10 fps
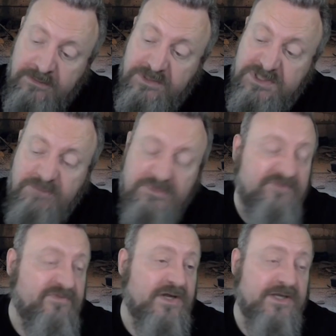which can be
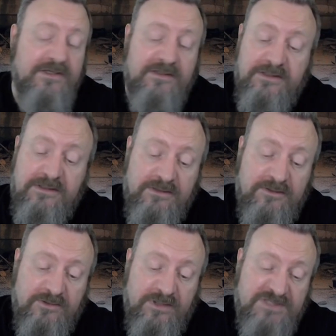fine
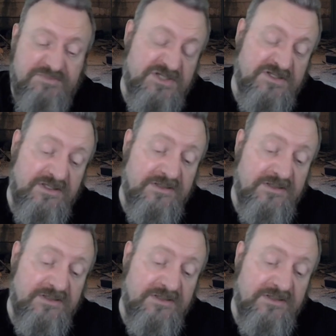especially